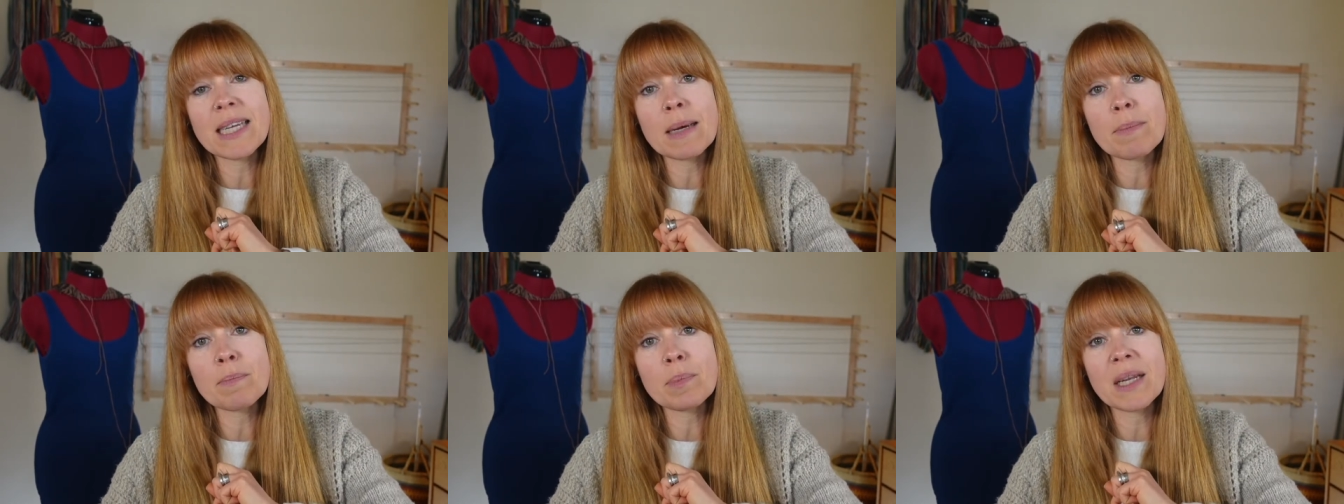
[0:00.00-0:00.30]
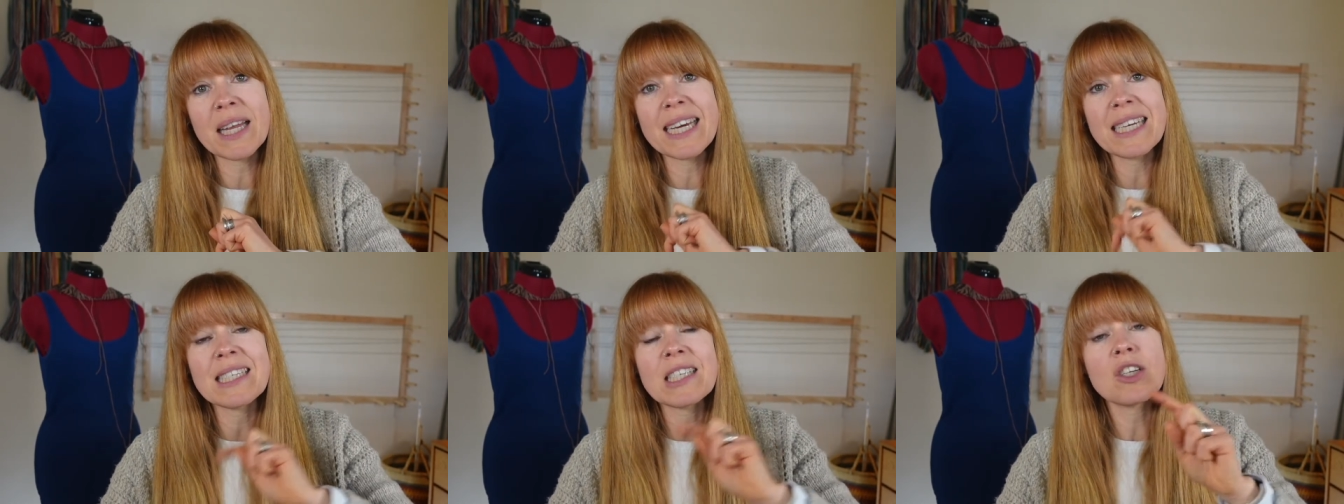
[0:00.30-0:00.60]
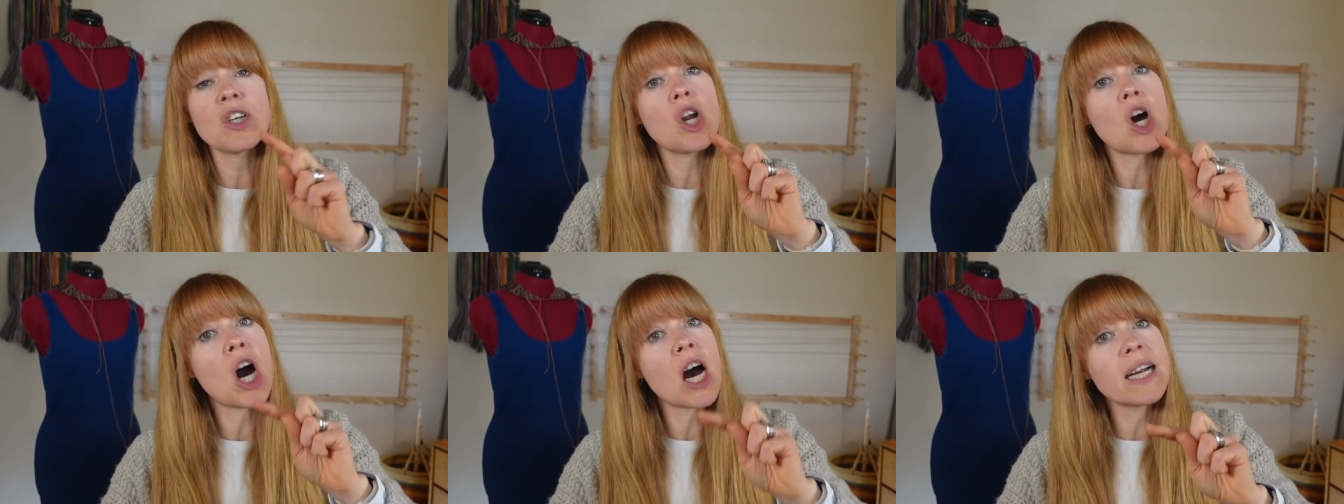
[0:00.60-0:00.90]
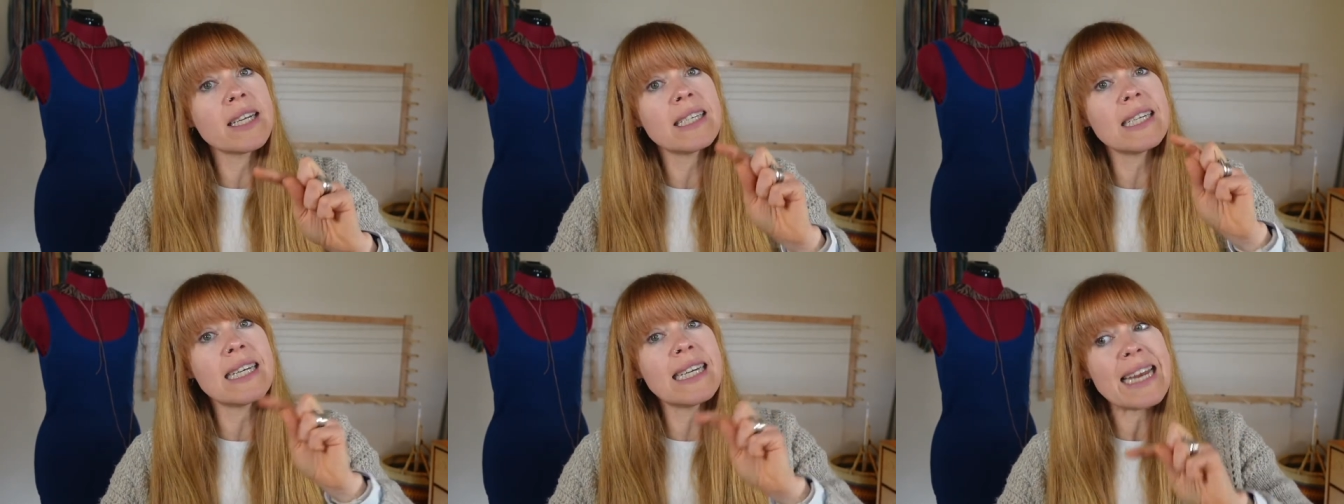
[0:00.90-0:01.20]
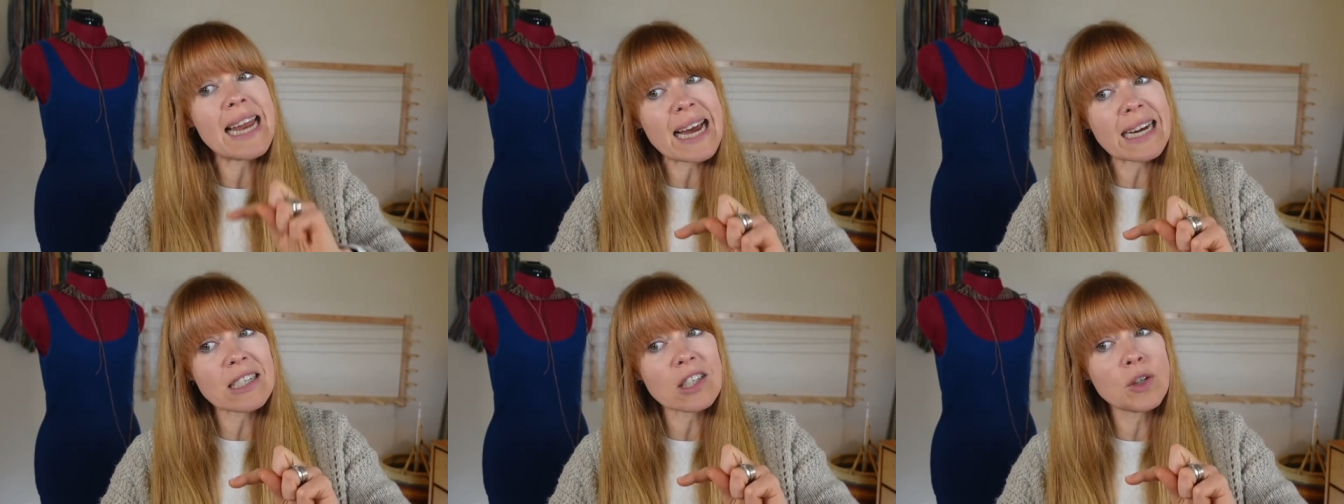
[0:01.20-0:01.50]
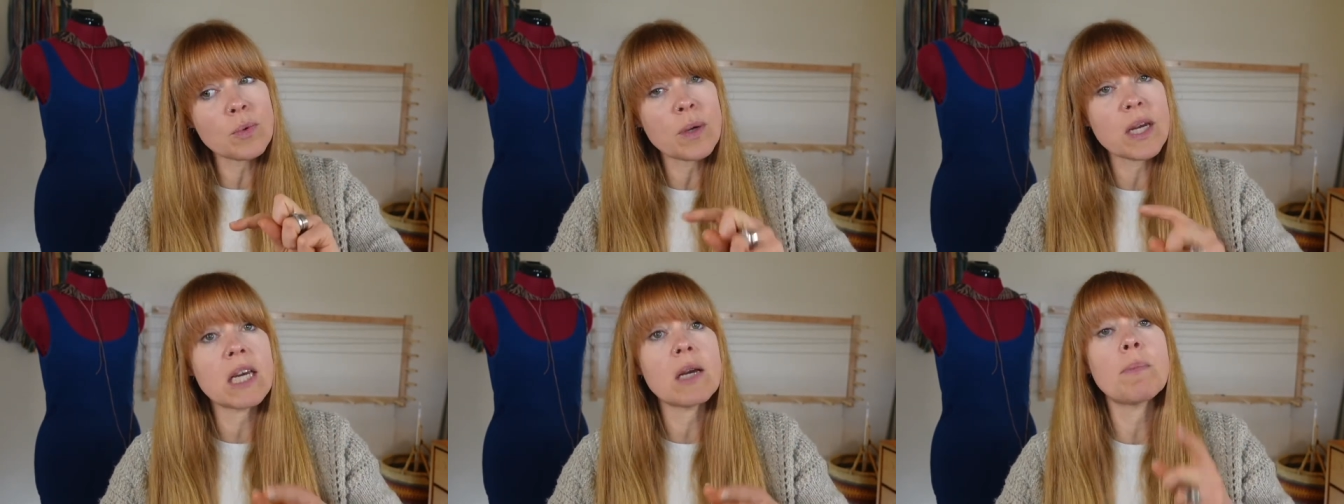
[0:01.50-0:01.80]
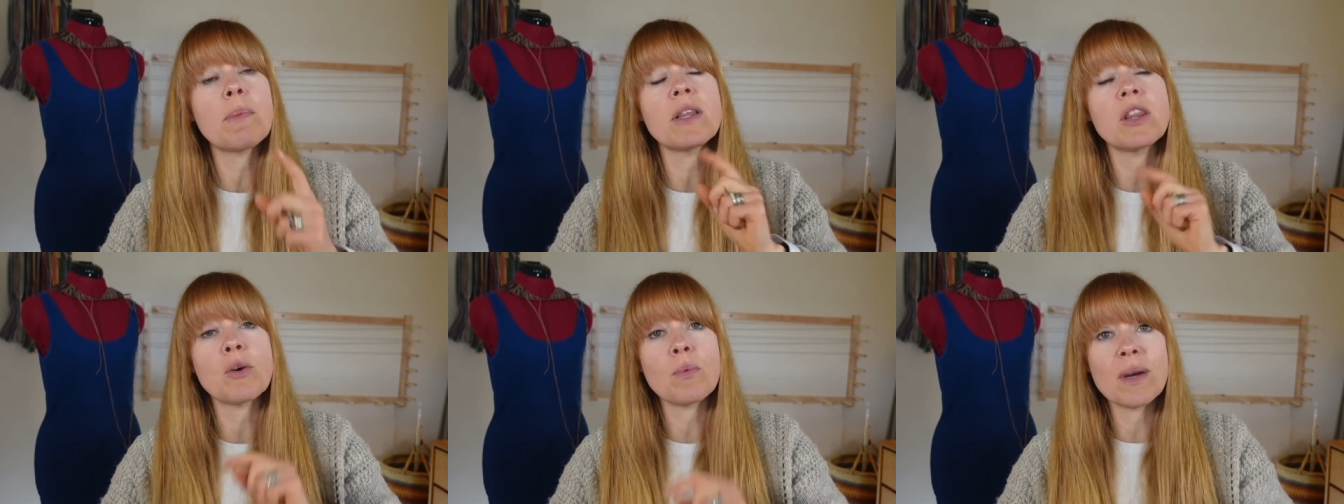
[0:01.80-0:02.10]
same place, not next
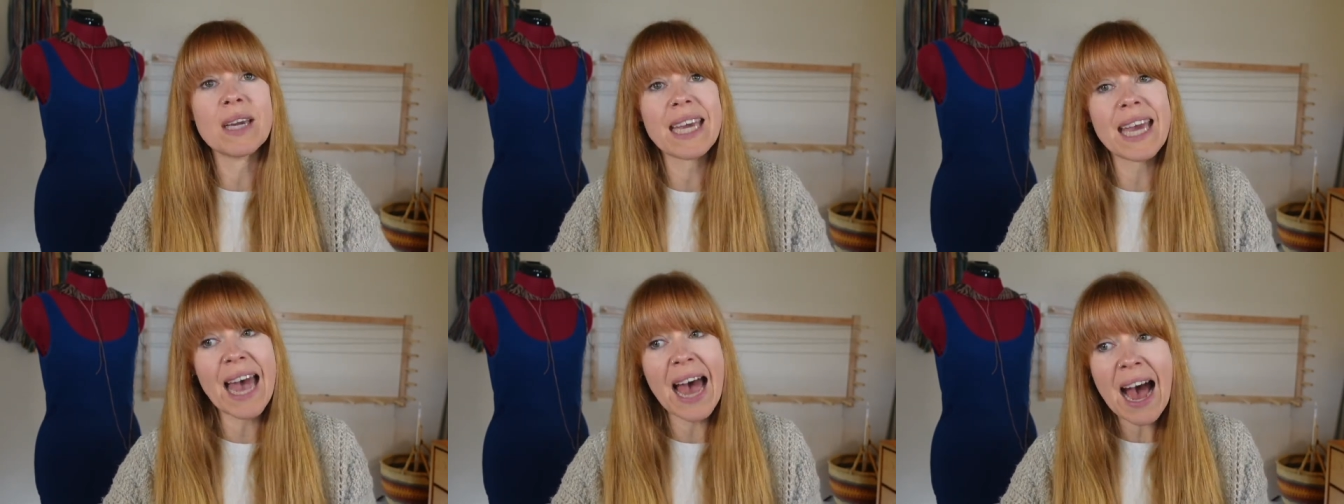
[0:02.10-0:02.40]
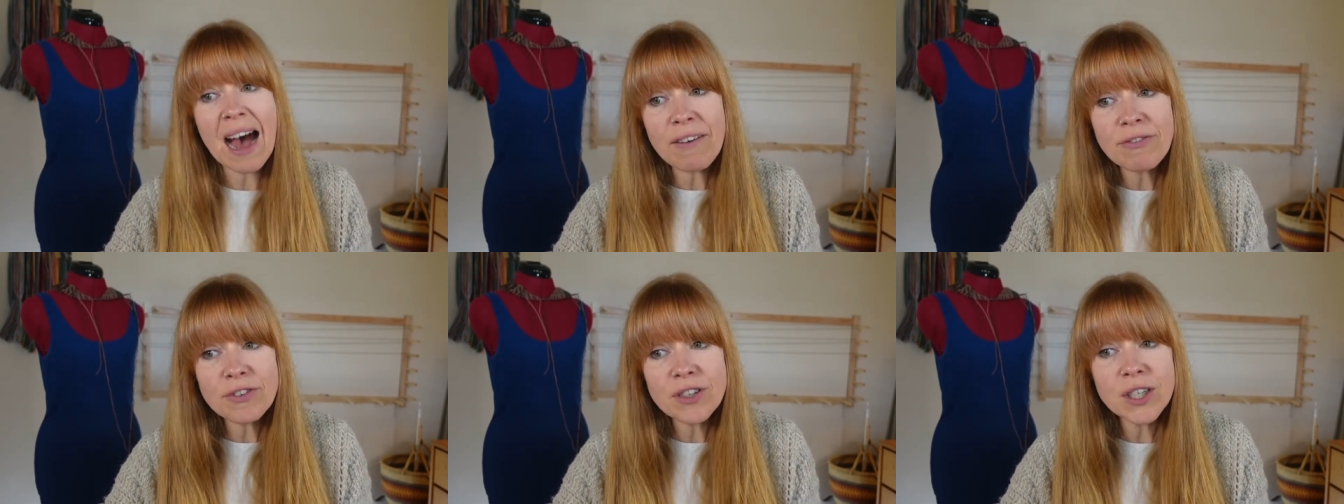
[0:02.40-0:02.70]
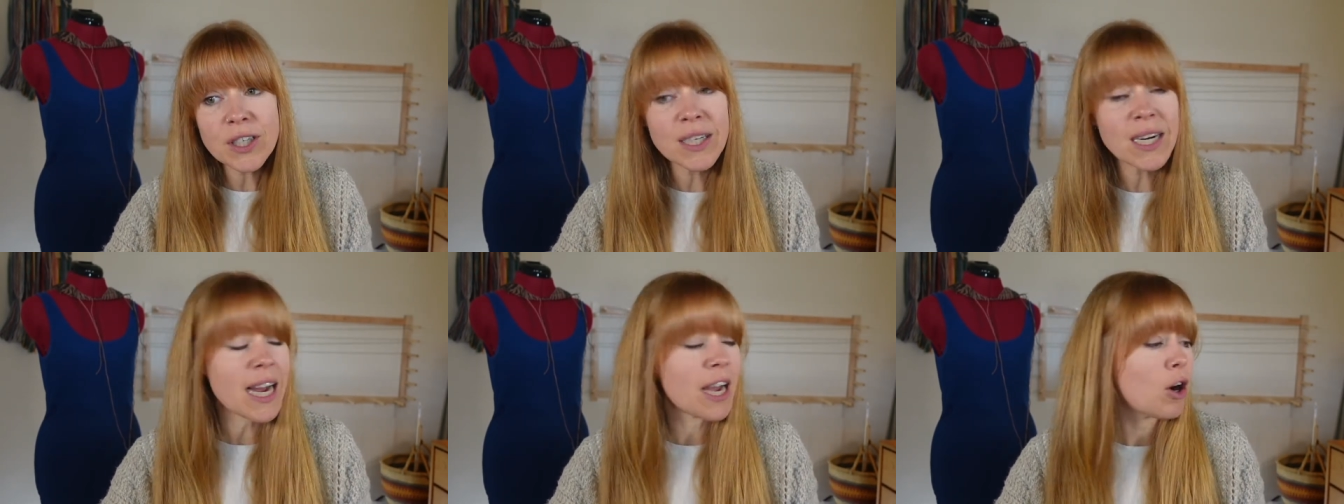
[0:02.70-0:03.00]
week, but the week after.